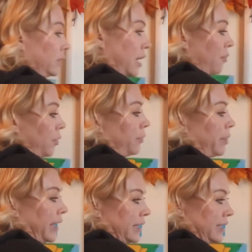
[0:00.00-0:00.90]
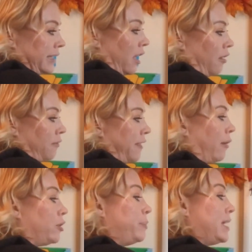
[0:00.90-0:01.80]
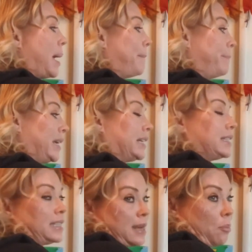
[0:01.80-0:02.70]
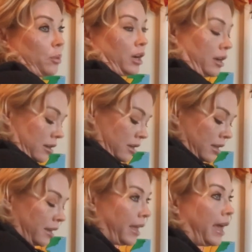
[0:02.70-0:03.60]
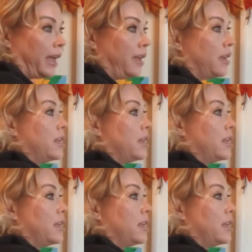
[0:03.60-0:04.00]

number by itself. That would be a mixed number, okay?